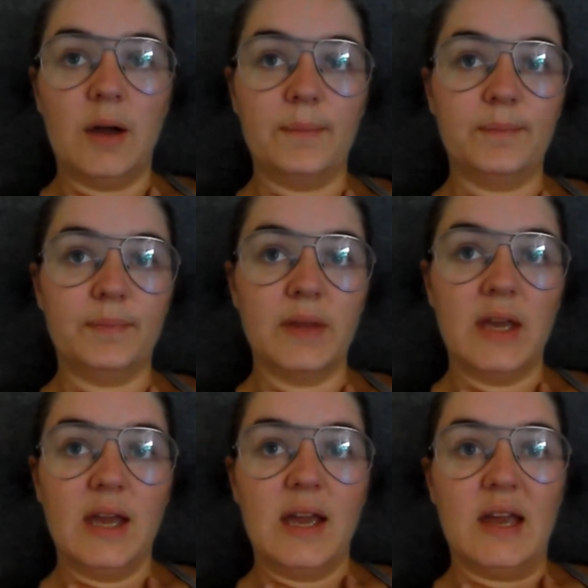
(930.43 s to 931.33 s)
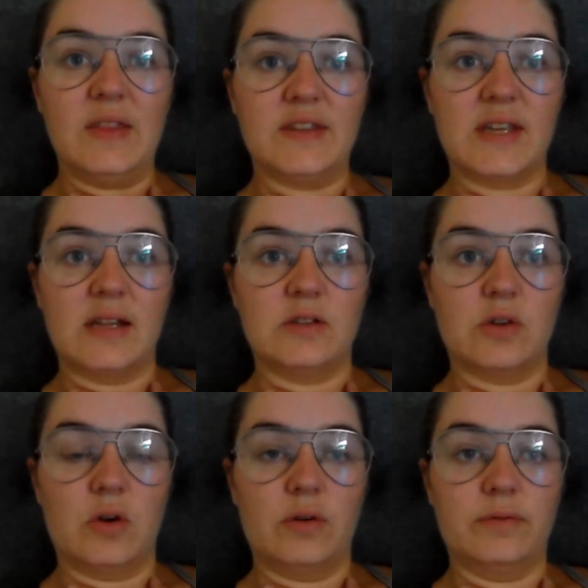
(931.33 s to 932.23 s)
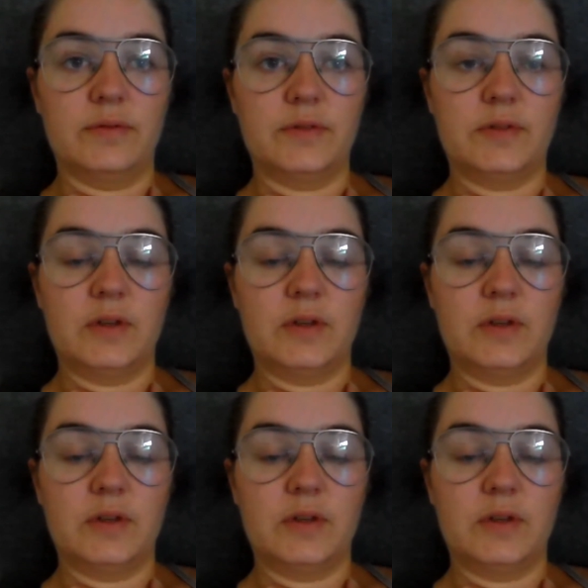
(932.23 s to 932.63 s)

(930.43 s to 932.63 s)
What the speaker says: In the sense of